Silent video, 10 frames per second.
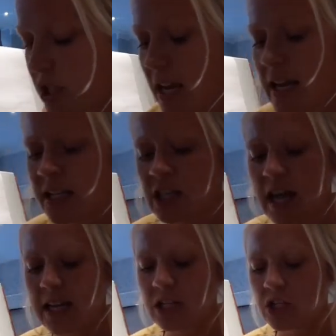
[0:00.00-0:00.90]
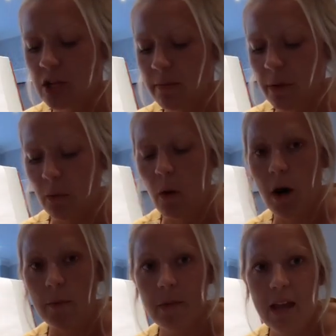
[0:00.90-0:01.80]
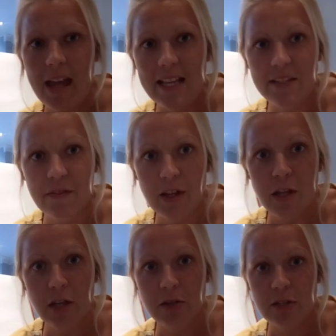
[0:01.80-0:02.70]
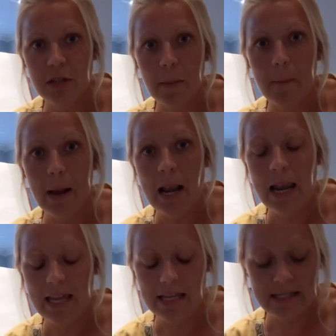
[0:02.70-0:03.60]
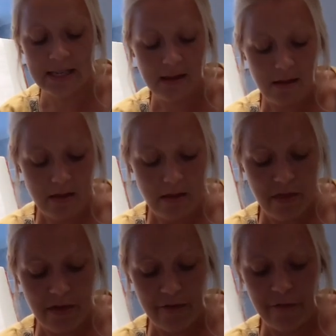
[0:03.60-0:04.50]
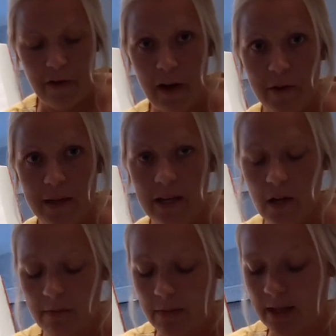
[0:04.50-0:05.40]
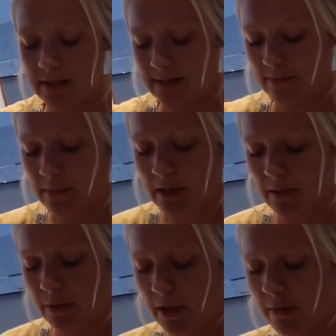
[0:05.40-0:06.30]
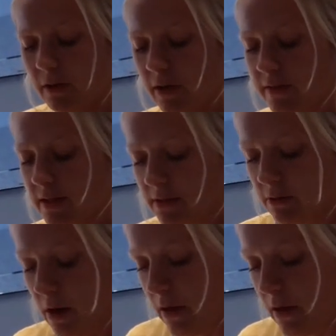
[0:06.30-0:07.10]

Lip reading: chili challenge number one is for you to complete the following numbers. I'm going to put them all on the script